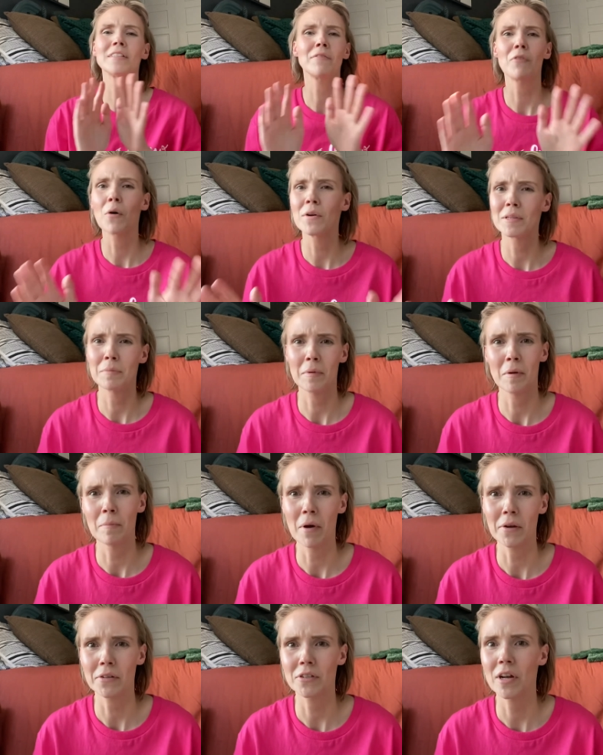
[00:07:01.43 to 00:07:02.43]
I've always been
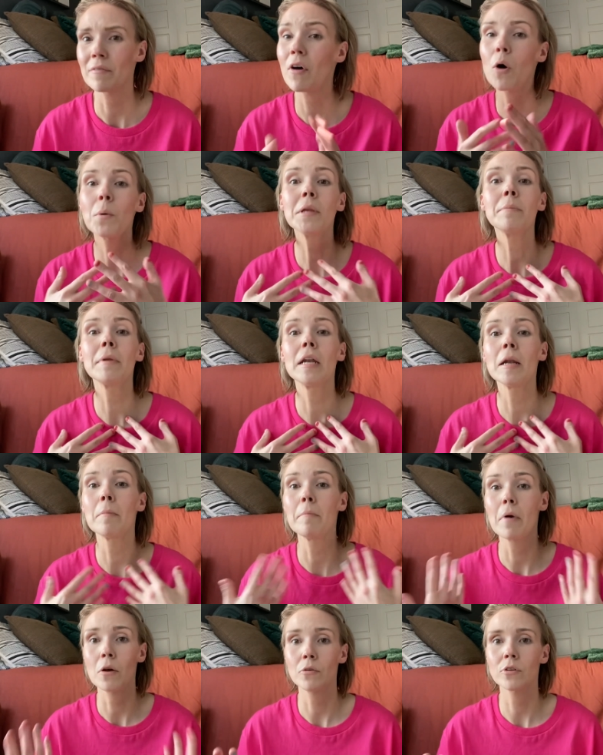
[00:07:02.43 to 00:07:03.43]
emotional. I've always been an
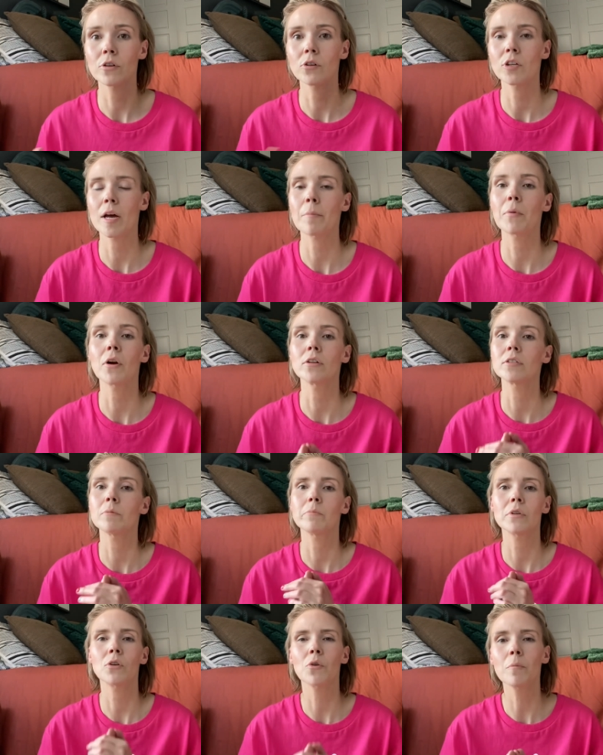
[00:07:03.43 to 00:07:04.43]
emotional type person,
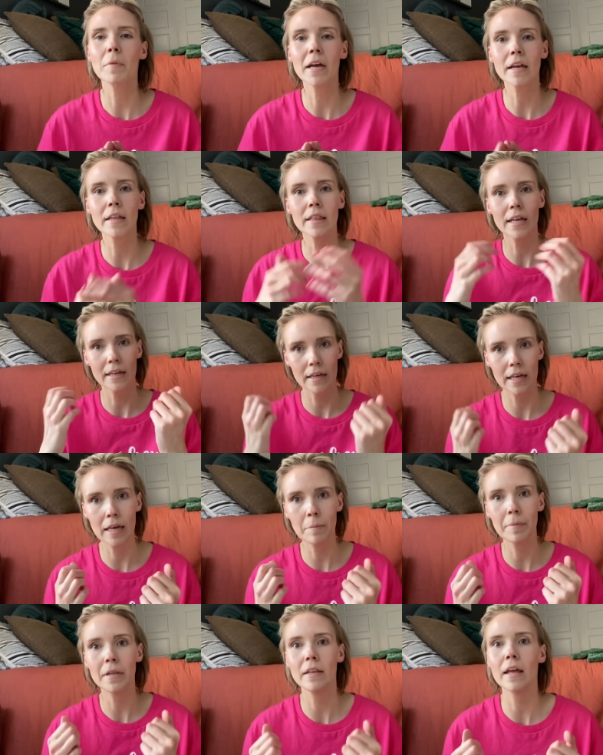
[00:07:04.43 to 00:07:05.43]
but normally I can like
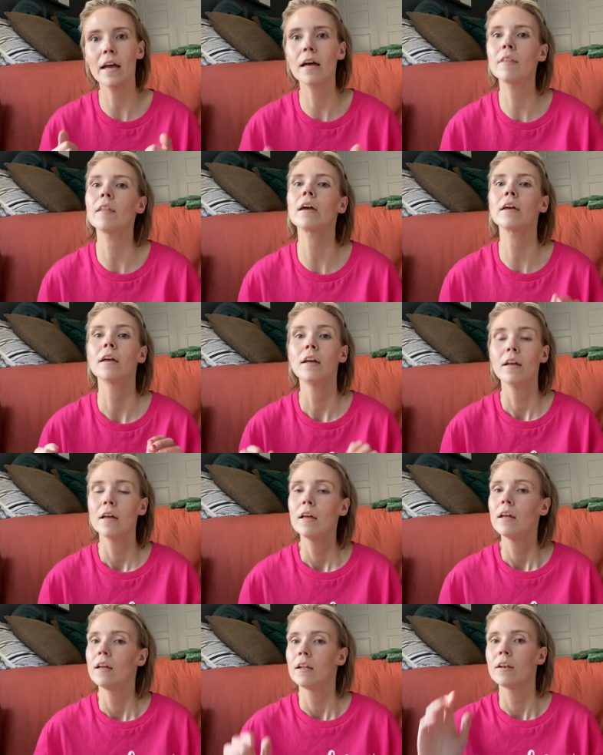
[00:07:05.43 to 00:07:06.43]
keep it down, like
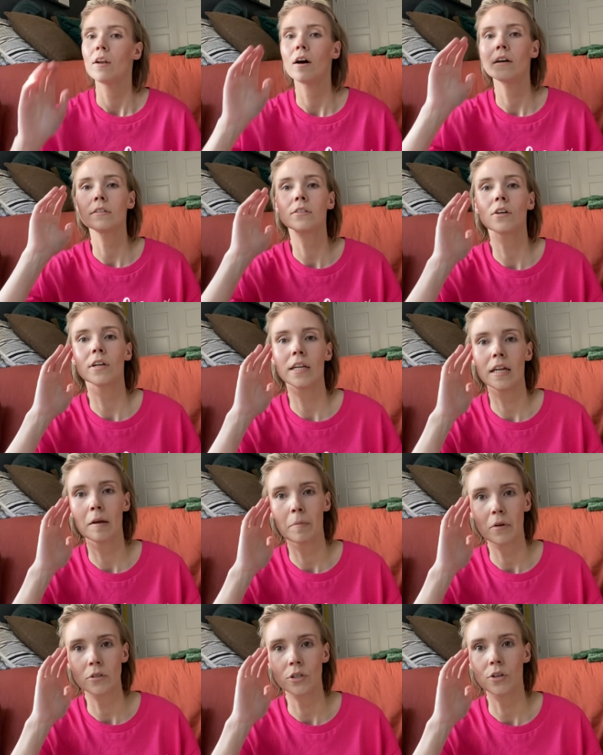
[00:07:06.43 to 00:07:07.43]
not start getting
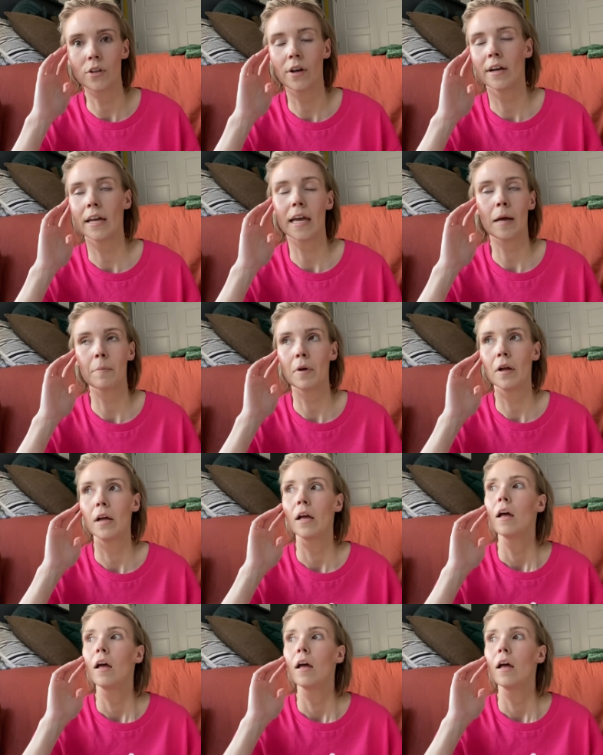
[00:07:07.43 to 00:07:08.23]
emotional on camera.